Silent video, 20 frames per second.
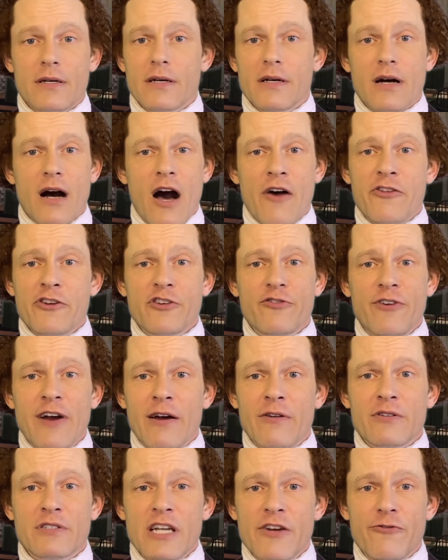Others
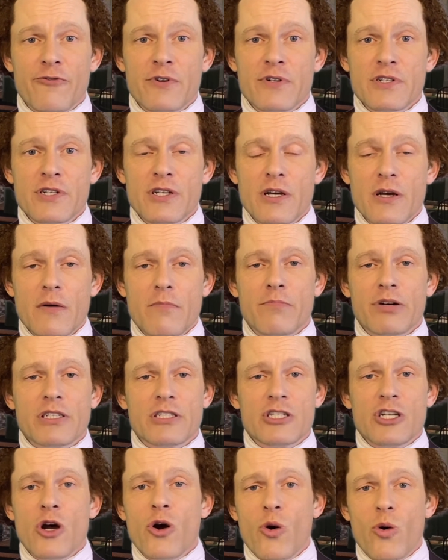found different but
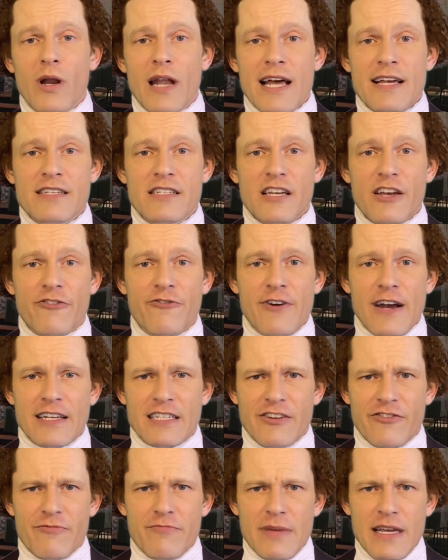no less
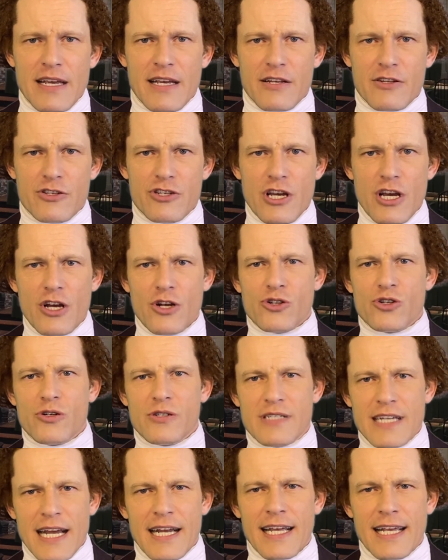effective means to
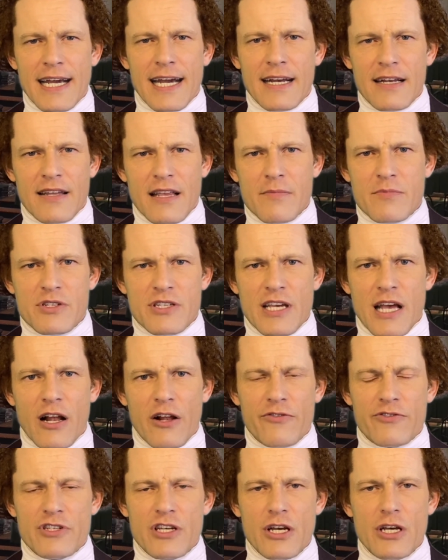dedicate
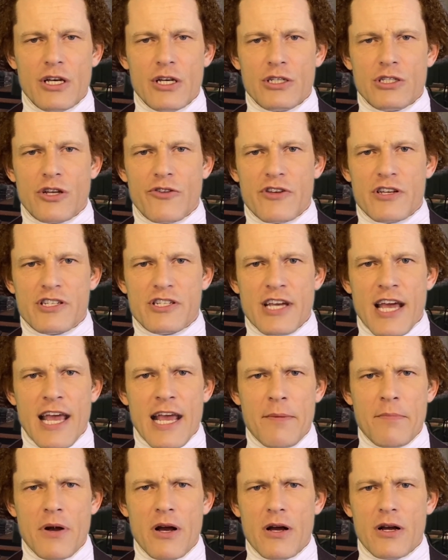themselves to the
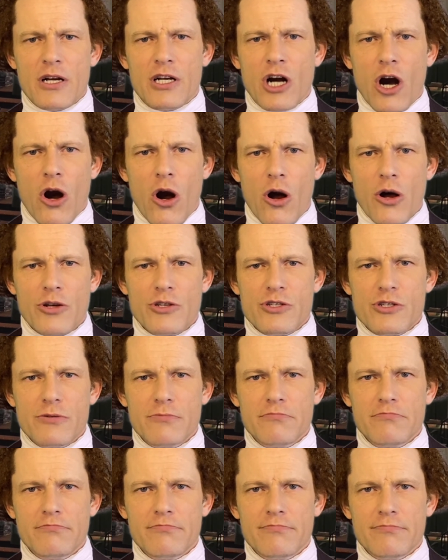same cause.
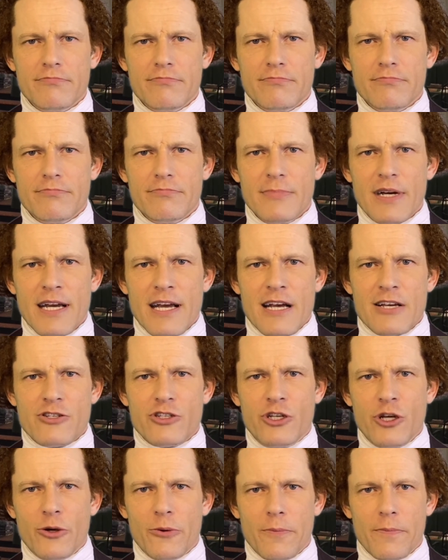I ask
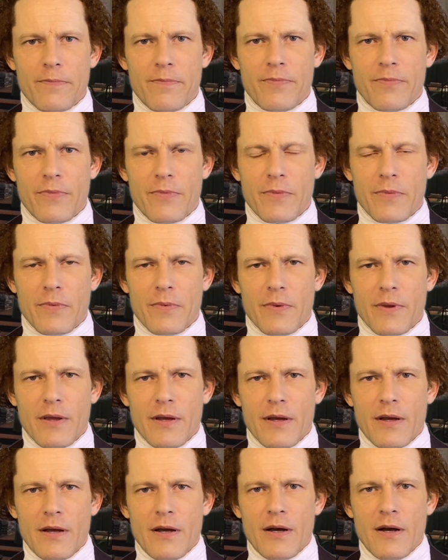you,
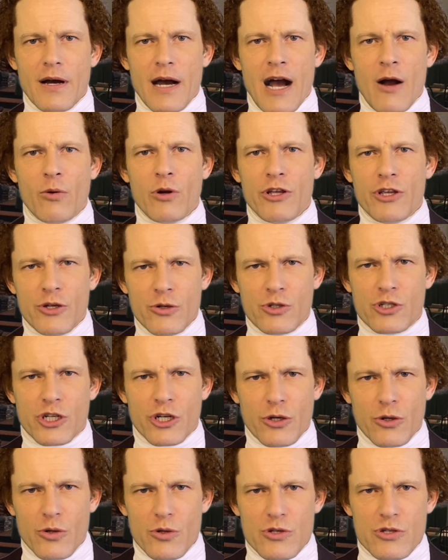how will you
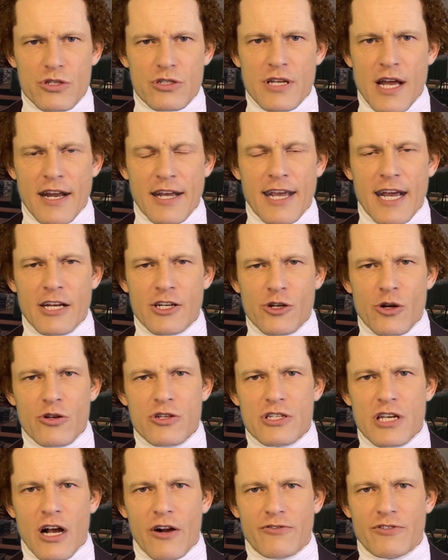choose to dedicate
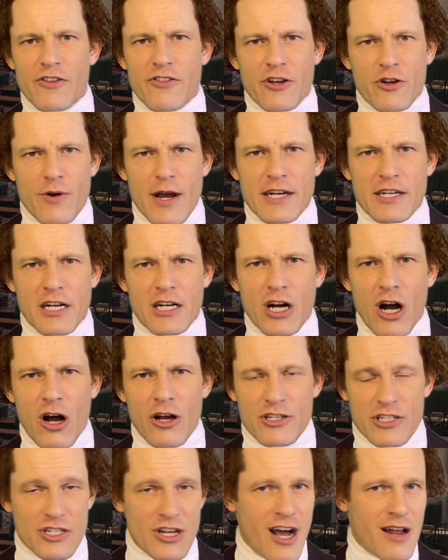yourself to the greater
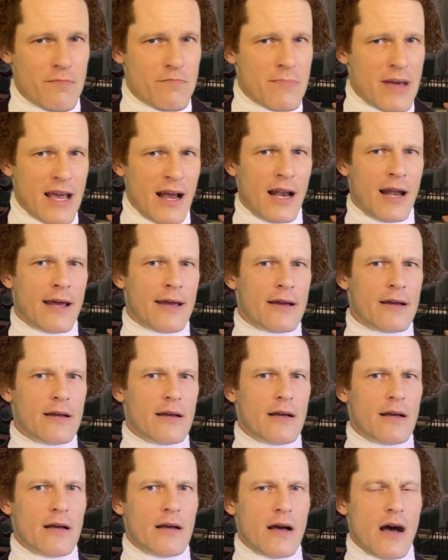cause, not merely
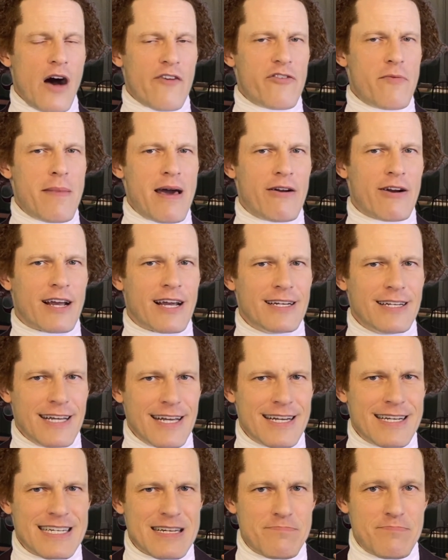of American
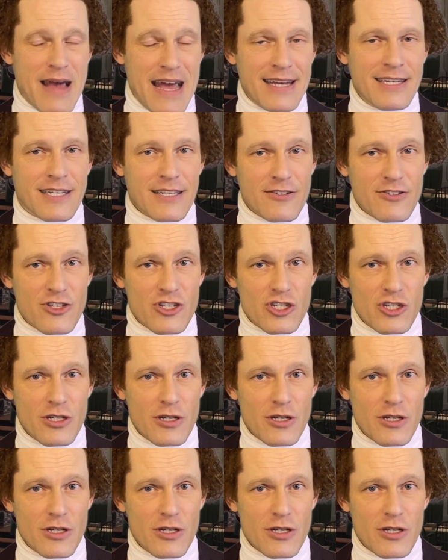independence,